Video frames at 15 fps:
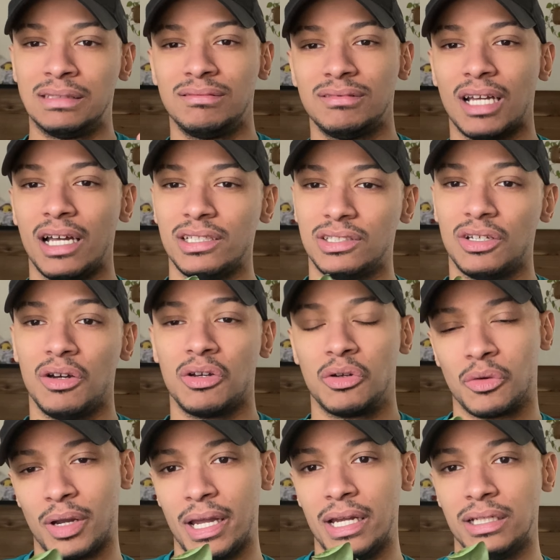not so
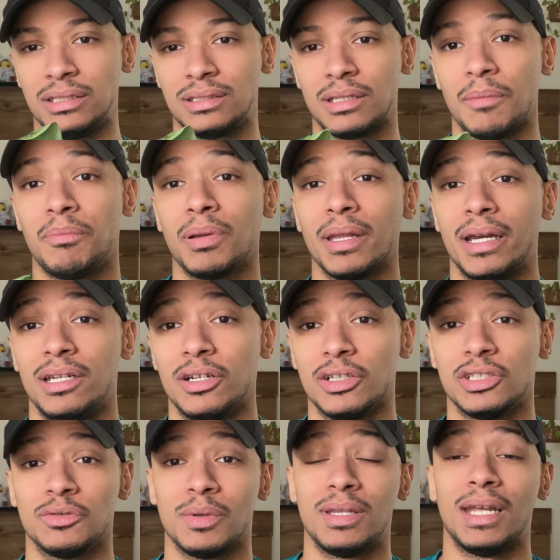great plant
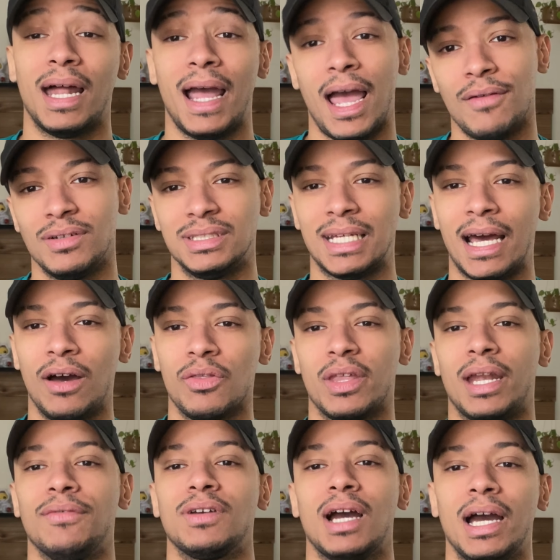nursery that I have in town that
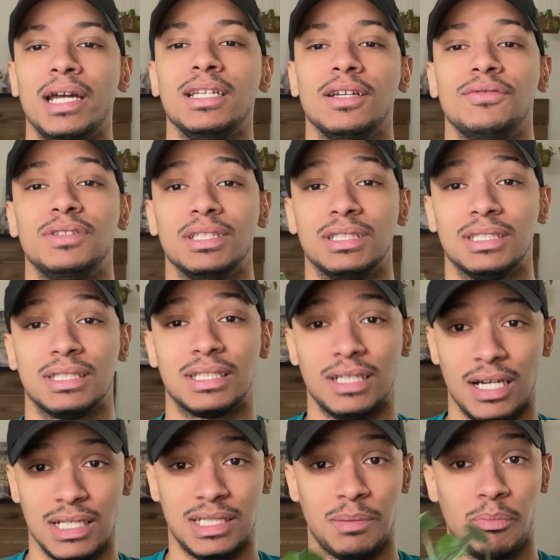I've kind of
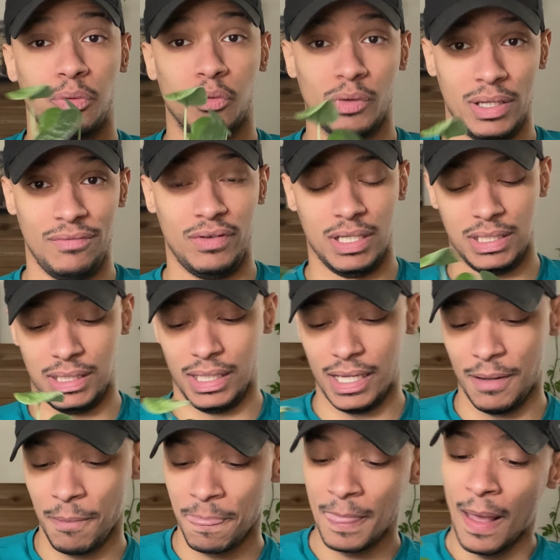discussed previously.
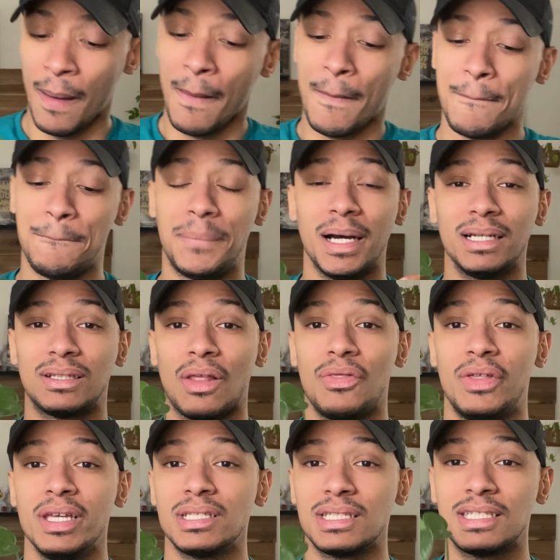But
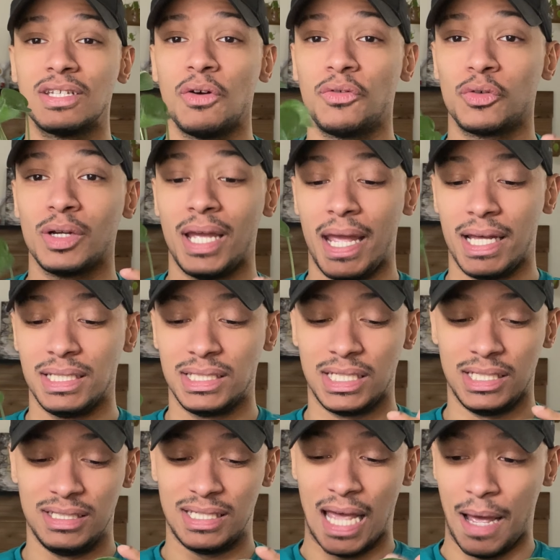this Silvery and
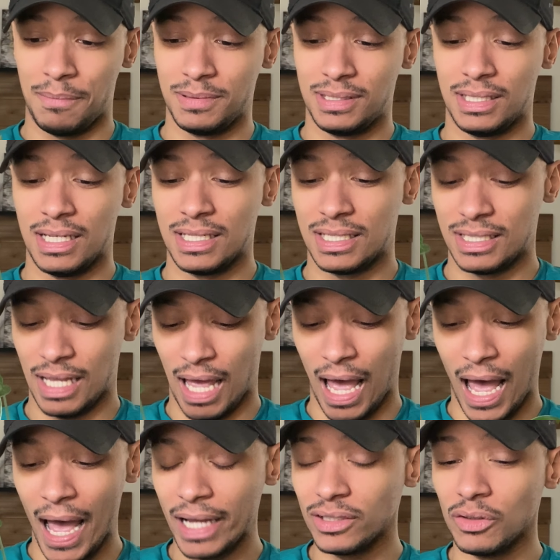SCINDAPSUS,
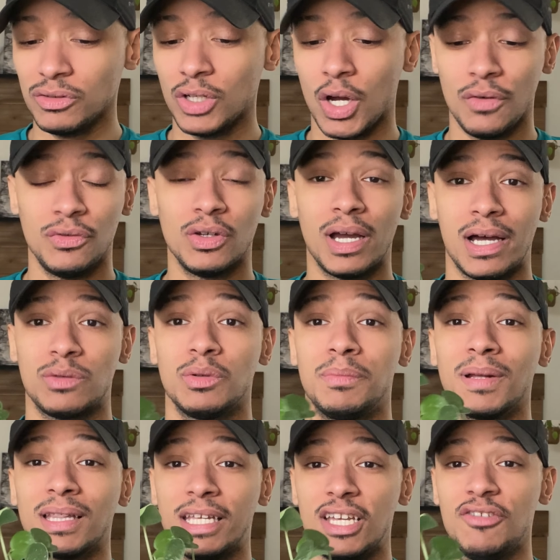I don't know if you guys would
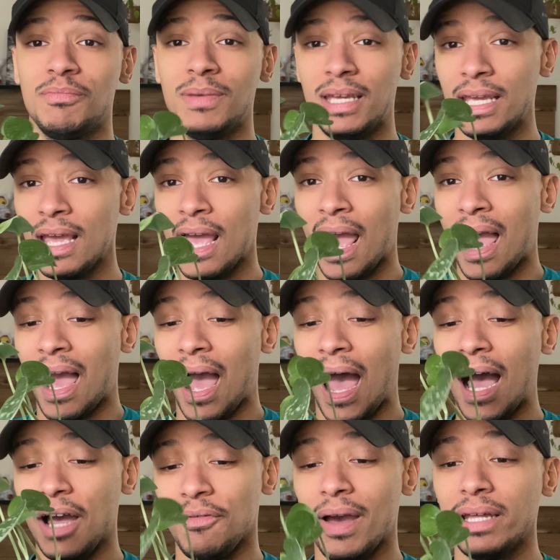believe me,
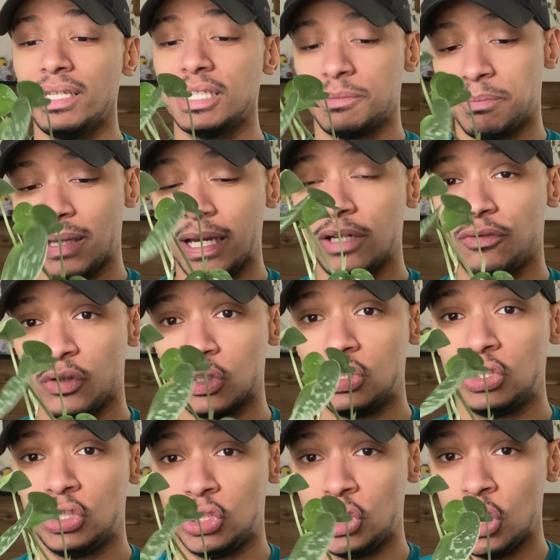I've had this plant for
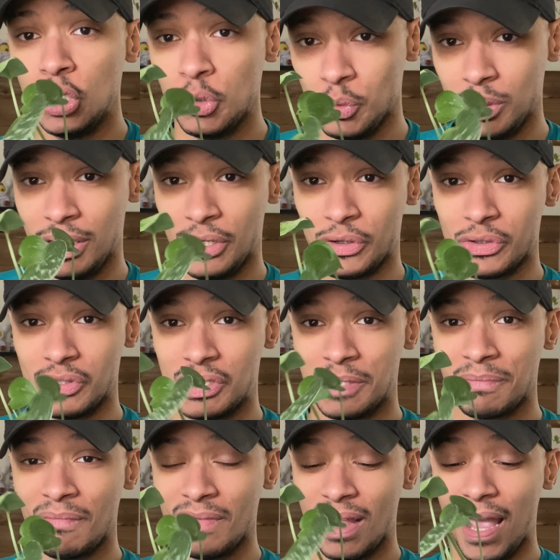2 years,
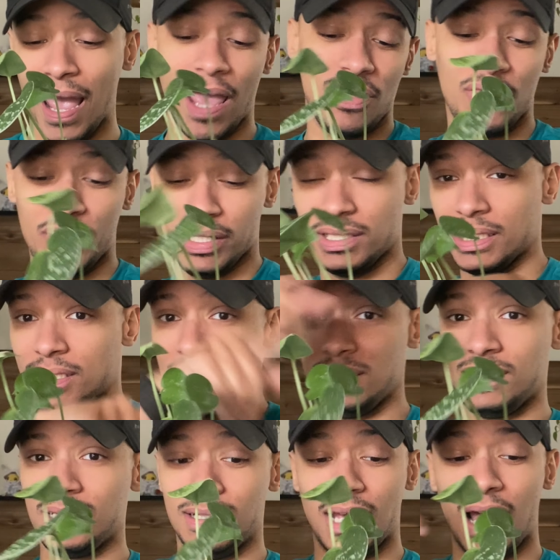and this is,